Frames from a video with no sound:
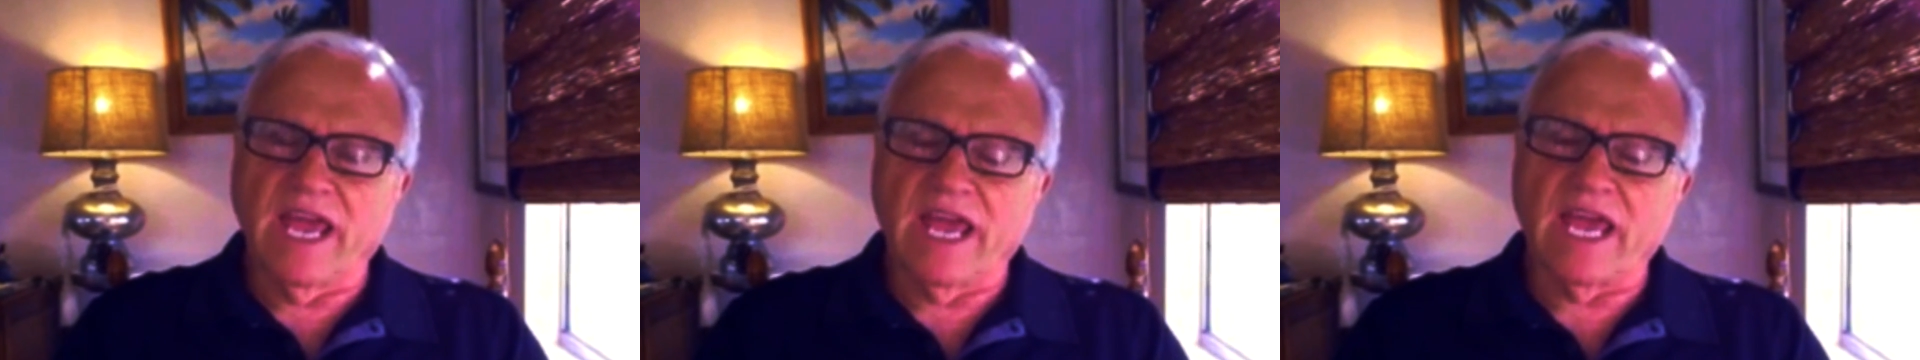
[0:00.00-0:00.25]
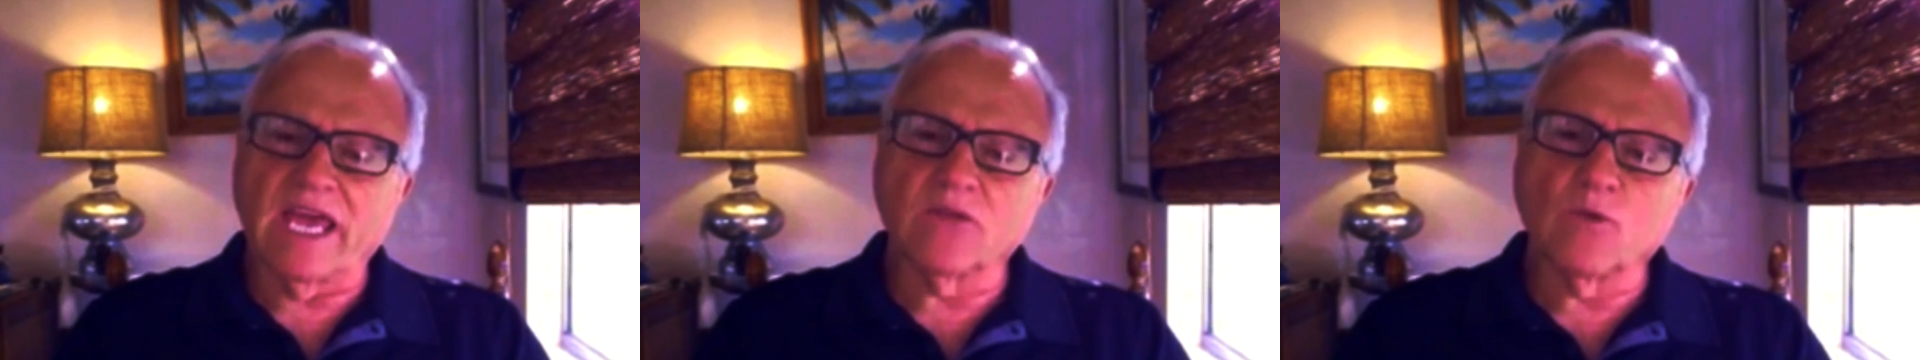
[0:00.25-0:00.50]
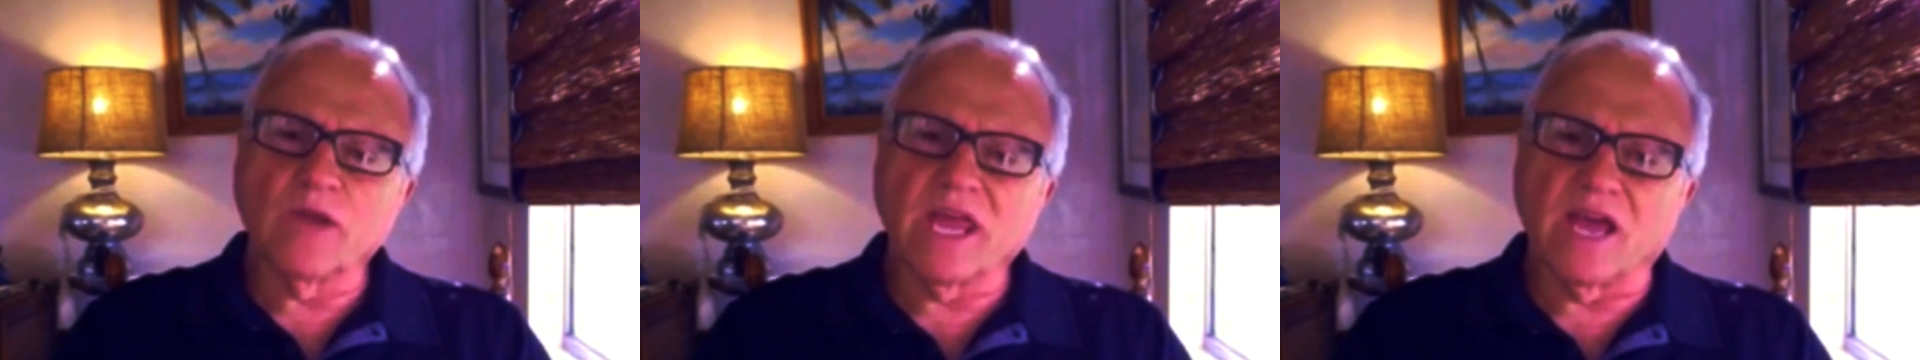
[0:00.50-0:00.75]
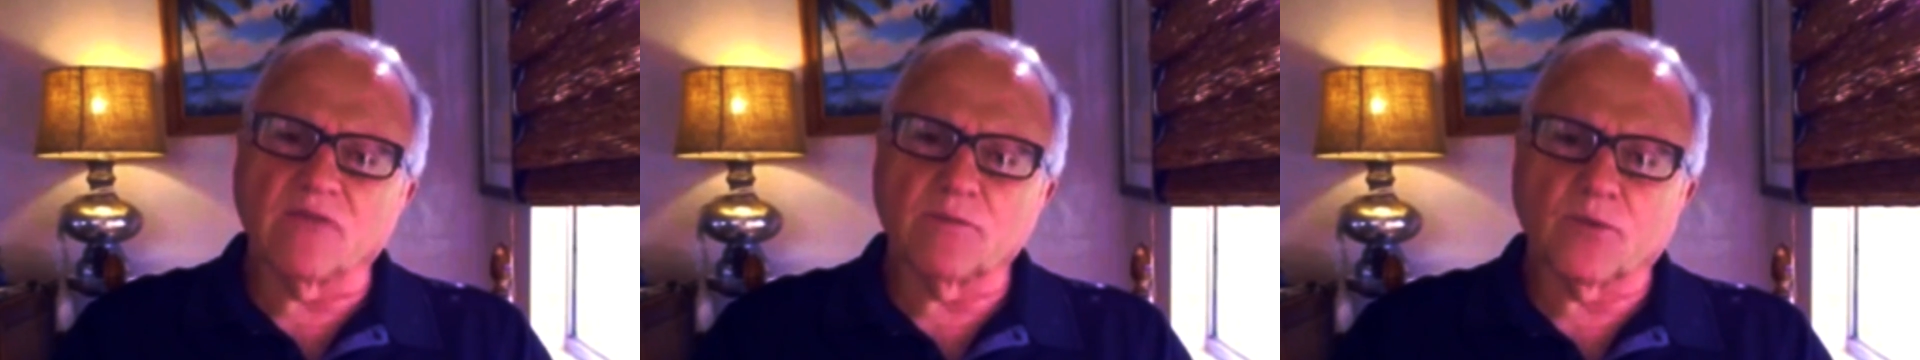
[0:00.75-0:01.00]
And
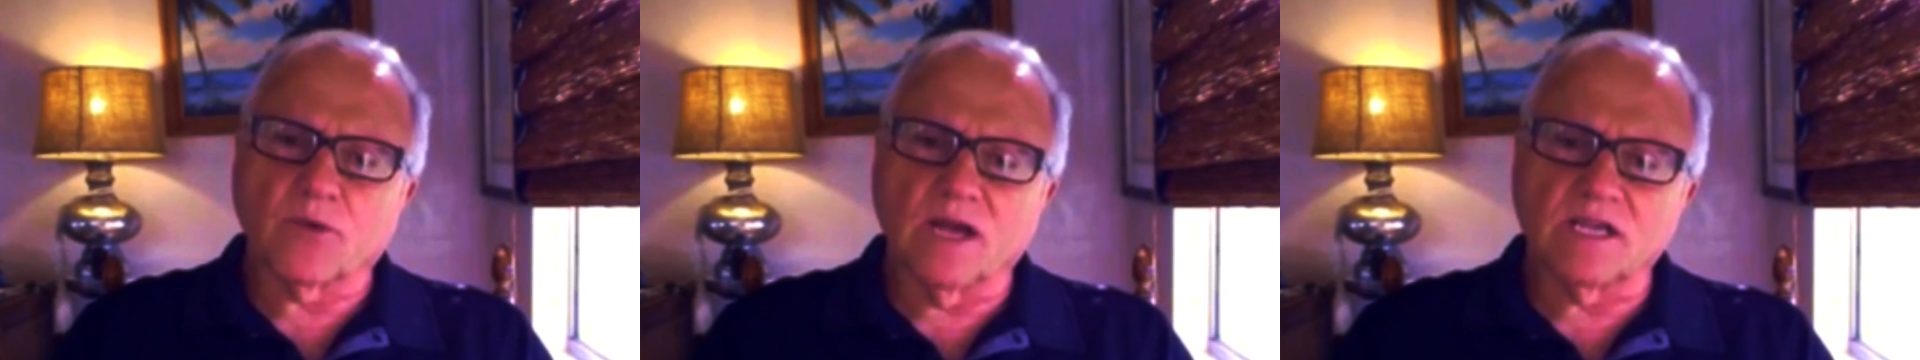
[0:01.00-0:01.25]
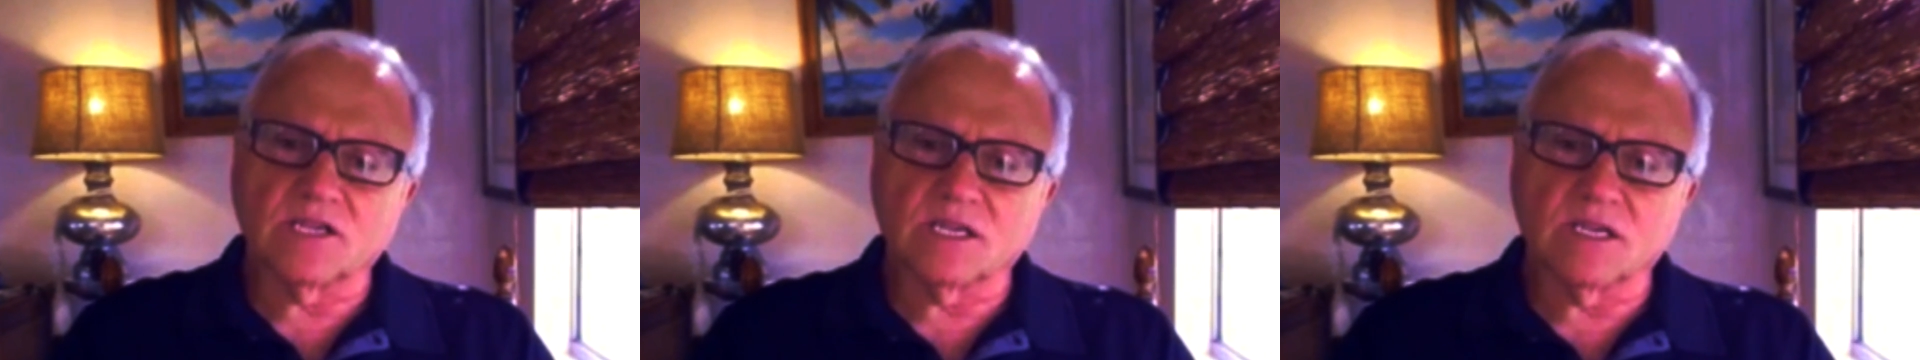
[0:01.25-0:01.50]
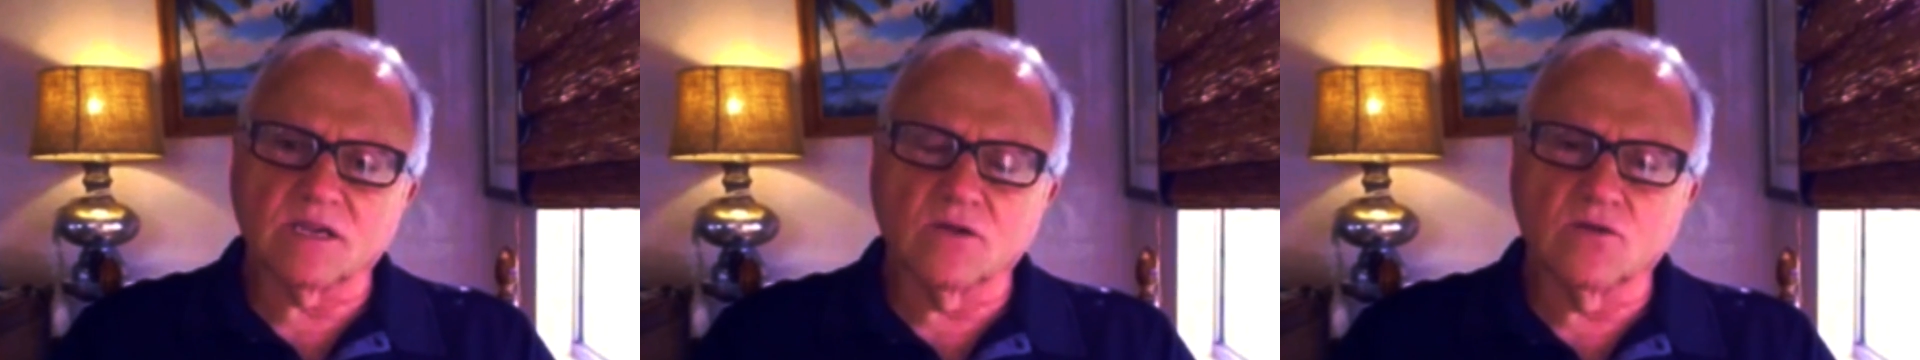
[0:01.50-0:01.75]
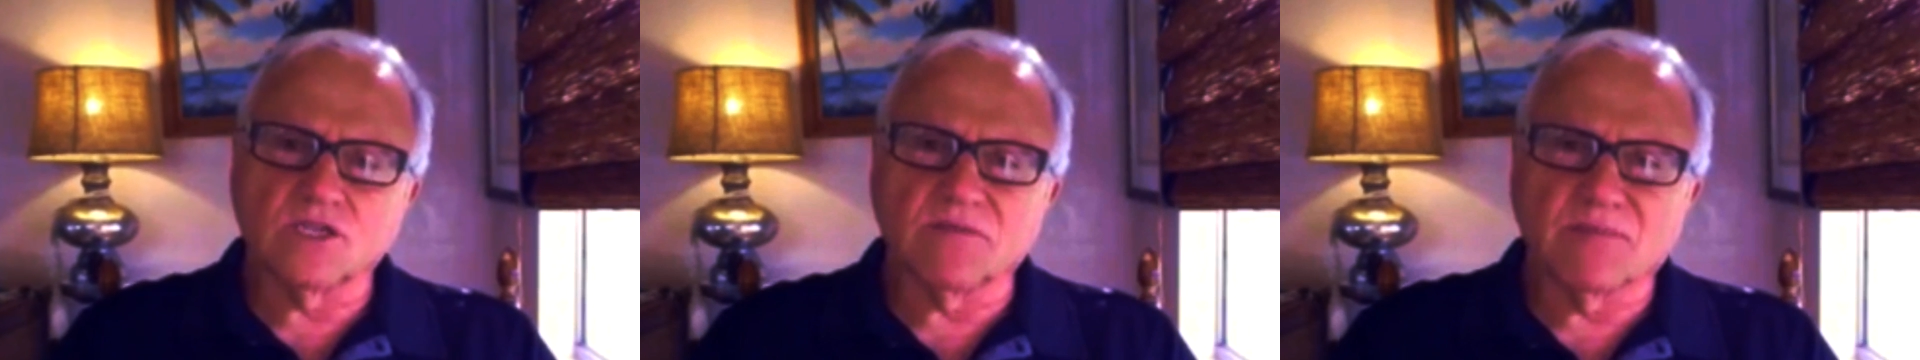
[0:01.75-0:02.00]
we have a
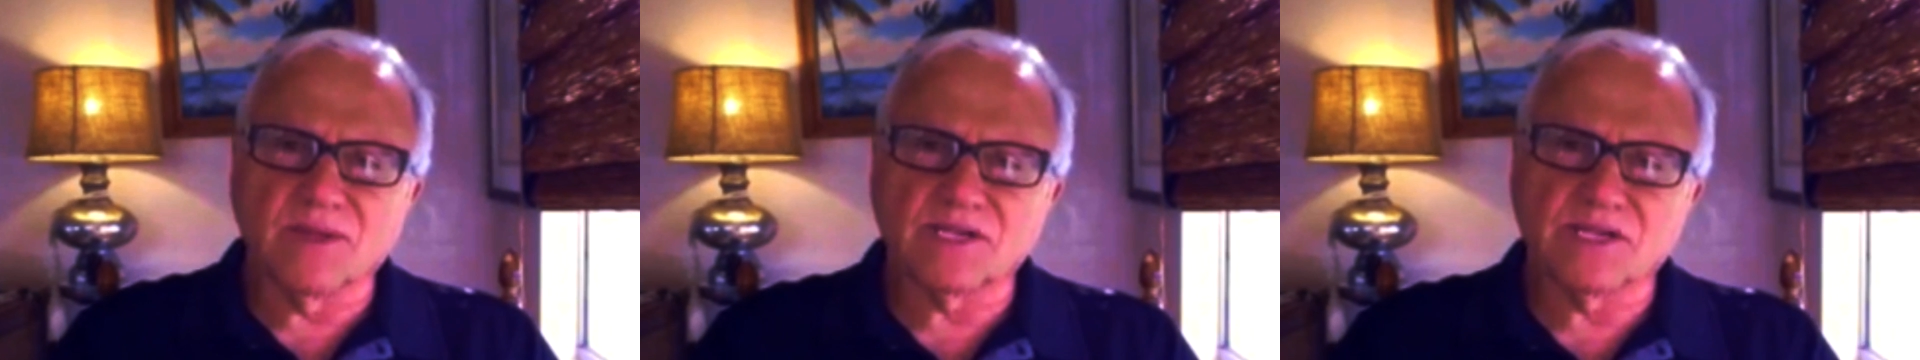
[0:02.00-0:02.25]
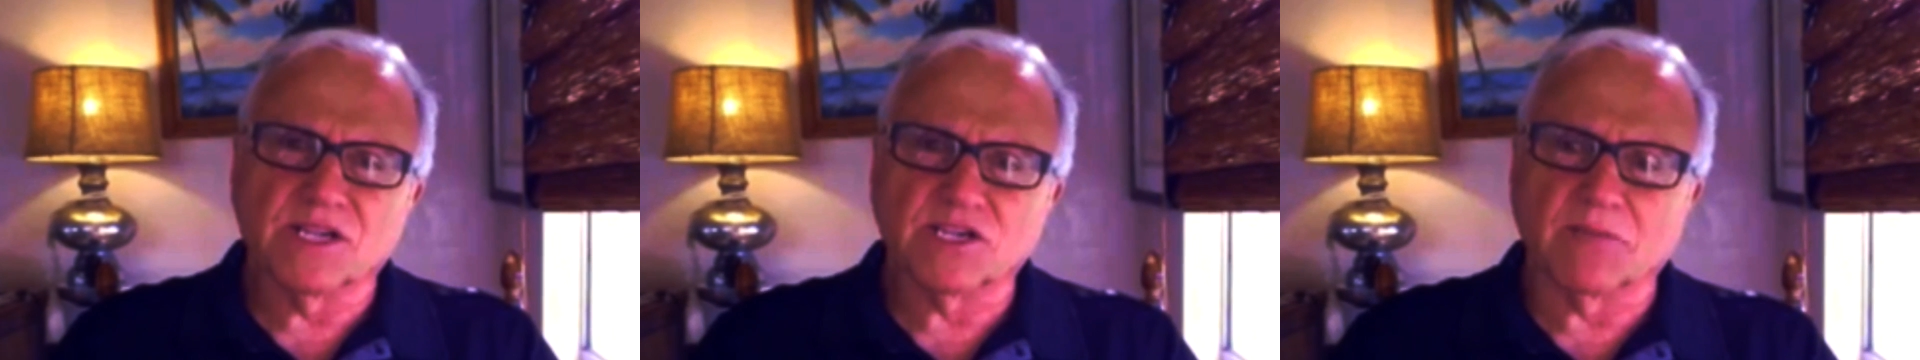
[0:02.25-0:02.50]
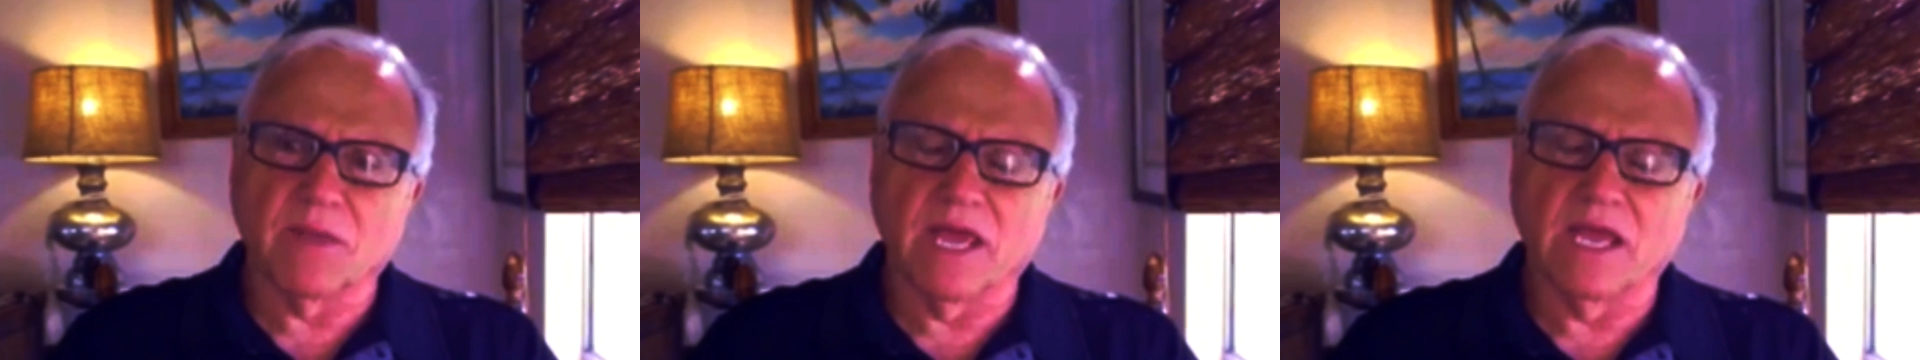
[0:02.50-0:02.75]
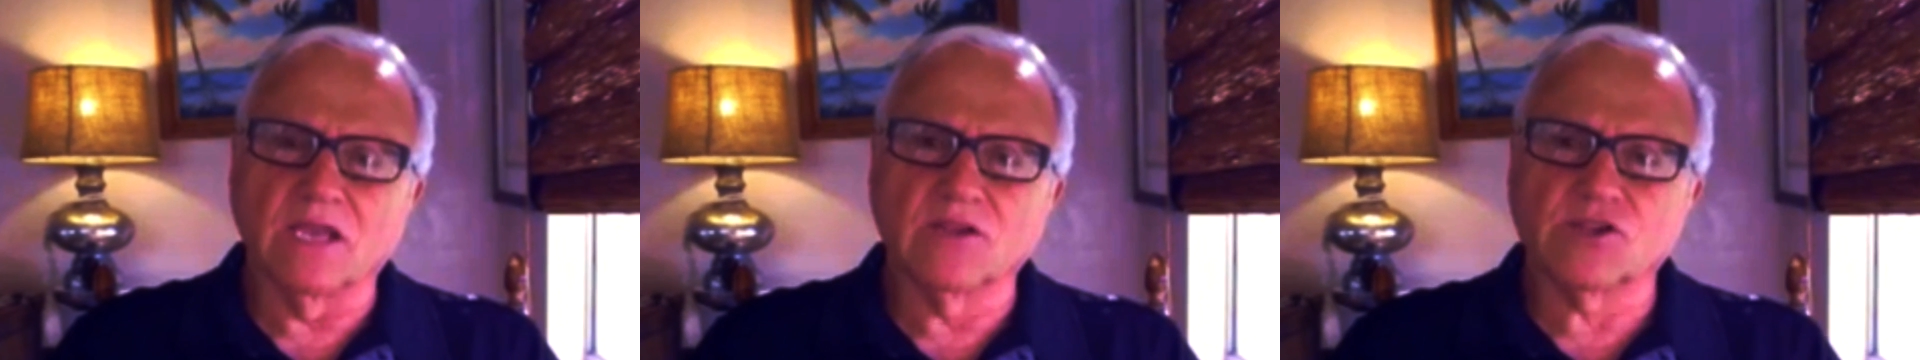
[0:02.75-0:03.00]
president who's a
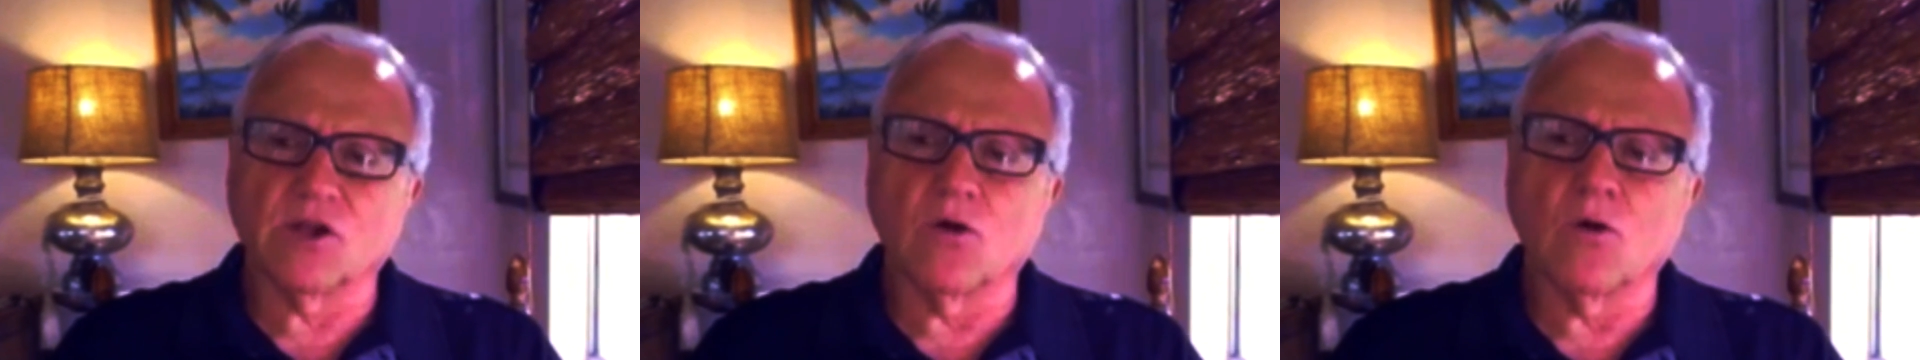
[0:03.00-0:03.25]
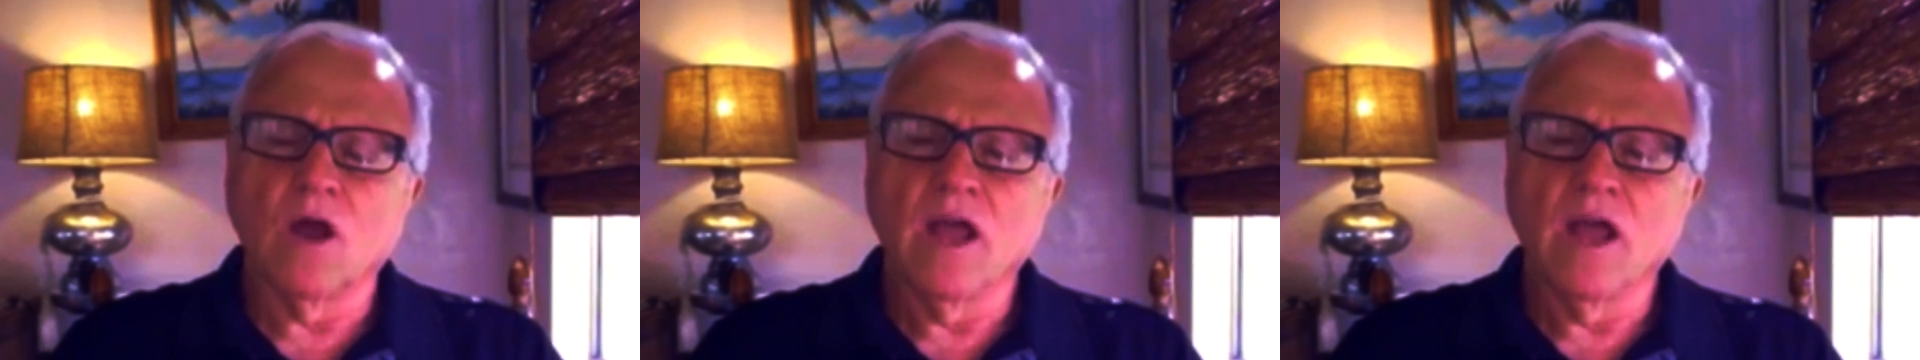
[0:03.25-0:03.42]
businessman. So